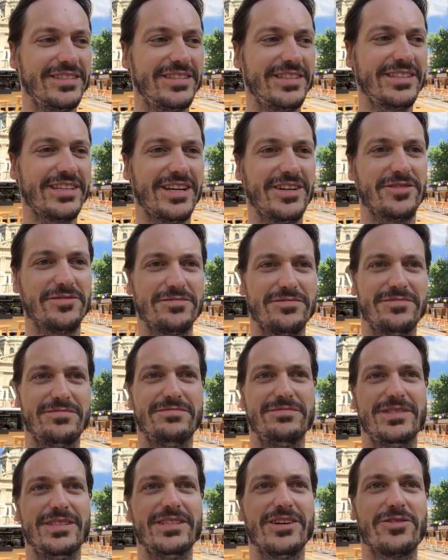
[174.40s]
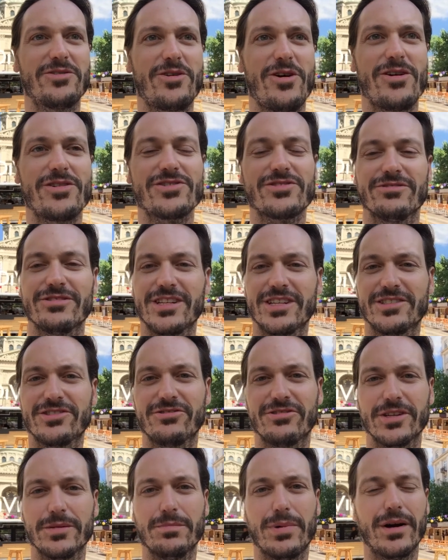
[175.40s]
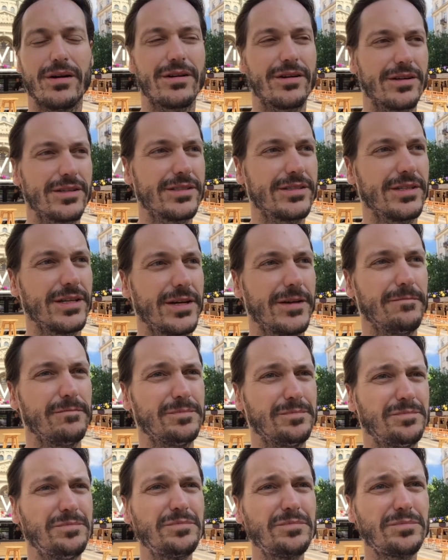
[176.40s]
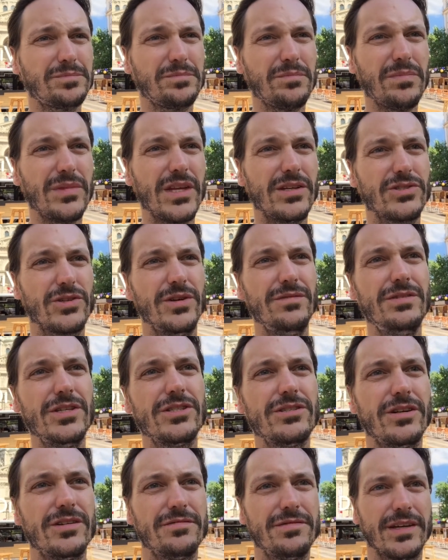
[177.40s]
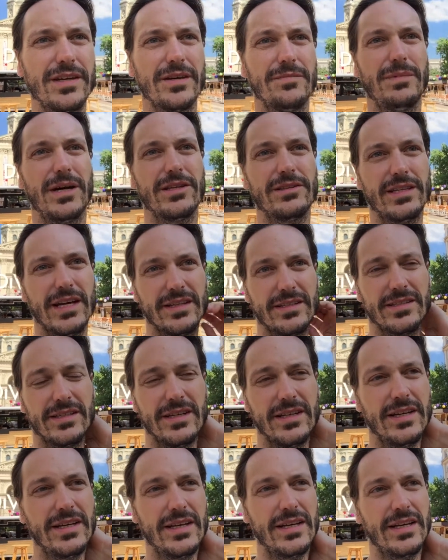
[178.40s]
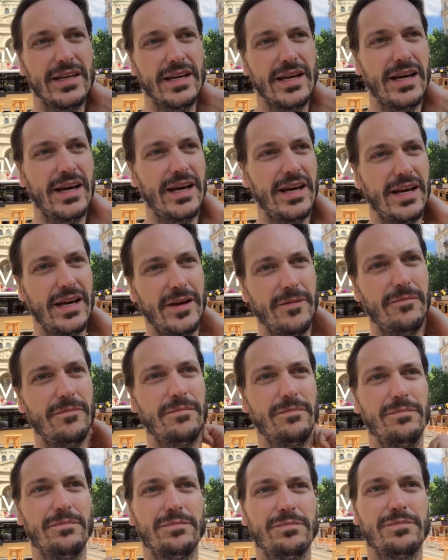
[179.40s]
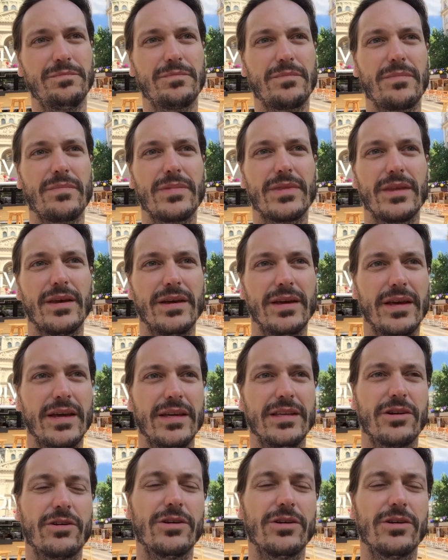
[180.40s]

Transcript: this kind of, these are contradictory parts. And so if you start thinking about that in